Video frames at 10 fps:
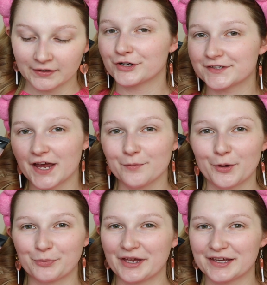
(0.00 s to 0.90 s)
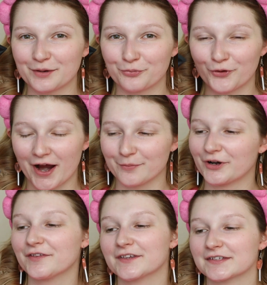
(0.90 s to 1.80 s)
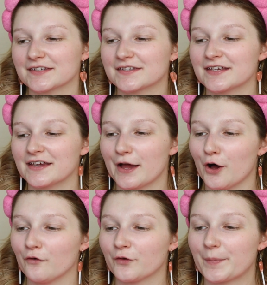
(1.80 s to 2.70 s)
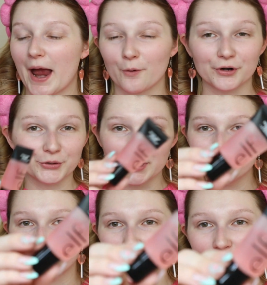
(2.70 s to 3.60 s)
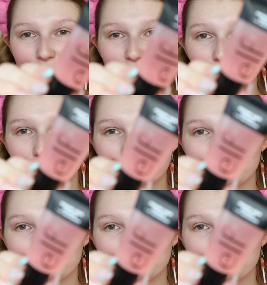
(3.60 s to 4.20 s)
First up, a pink primer. This is the e.l.f. Power Grip Primer.